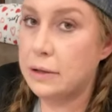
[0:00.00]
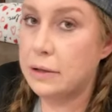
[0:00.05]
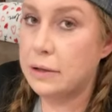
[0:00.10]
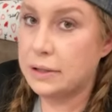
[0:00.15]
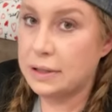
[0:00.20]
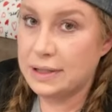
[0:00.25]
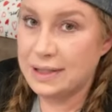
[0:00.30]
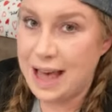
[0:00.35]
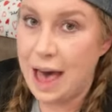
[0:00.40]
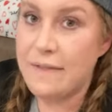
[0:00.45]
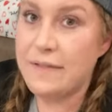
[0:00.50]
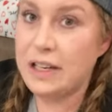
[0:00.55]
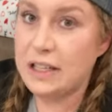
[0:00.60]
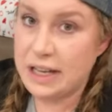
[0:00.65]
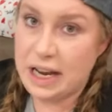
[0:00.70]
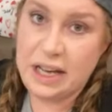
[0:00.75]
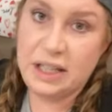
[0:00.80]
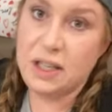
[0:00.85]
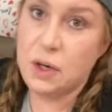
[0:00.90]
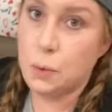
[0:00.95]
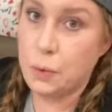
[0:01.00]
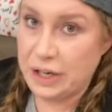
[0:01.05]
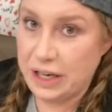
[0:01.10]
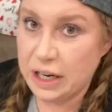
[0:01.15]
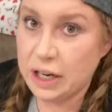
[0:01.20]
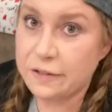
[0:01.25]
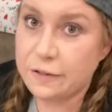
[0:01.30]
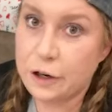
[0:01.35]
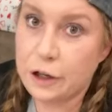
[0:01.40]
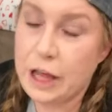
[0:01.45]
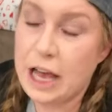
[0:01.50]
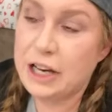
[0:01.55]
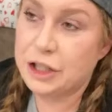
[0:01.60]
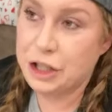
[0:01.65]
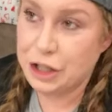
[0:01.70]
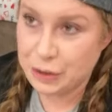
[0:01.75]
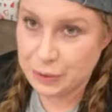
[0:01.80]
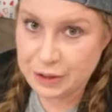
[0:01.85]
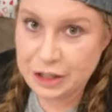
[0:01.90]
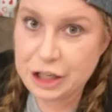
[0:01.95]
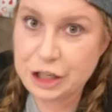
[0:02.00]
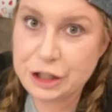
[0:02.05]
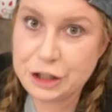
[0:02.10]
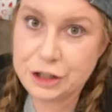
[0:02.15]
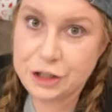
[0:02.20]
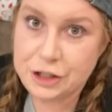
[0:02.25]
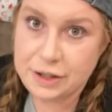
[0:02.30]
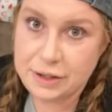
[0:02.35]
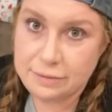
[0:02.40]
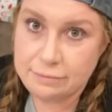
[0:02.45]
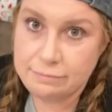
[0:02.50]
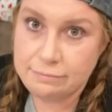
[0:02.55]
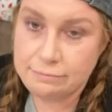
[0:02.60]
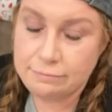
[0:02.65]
7 days a week for like 2 years.